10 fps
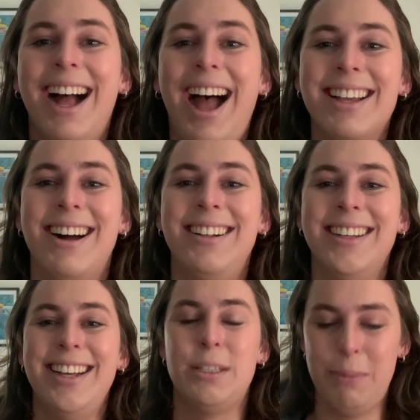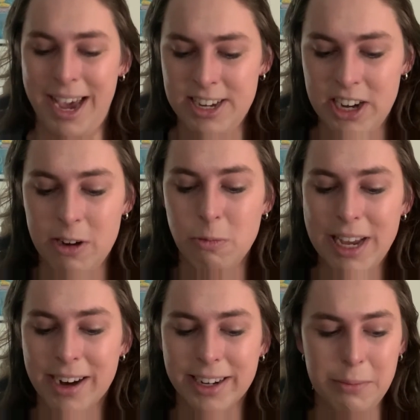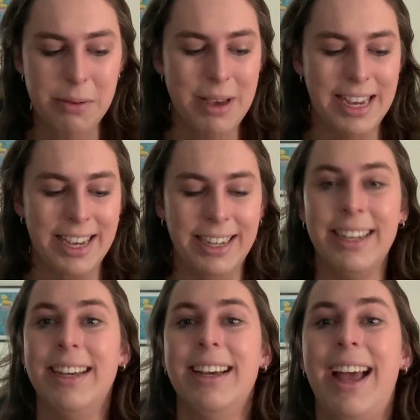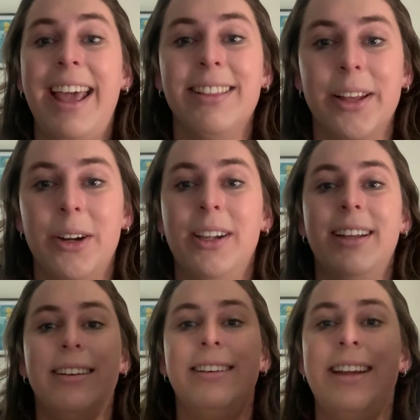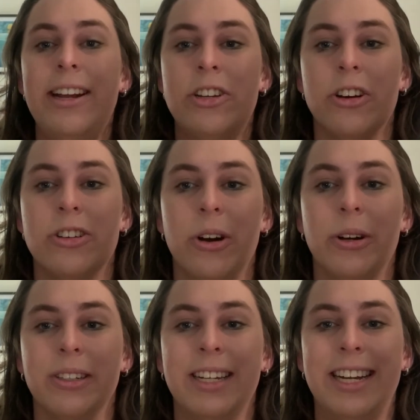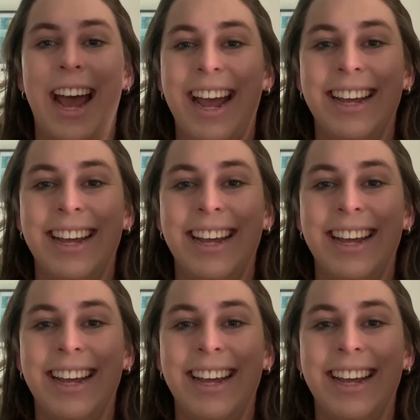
Hi y'all, it's Paige, and we are going to be making a little nature journal today.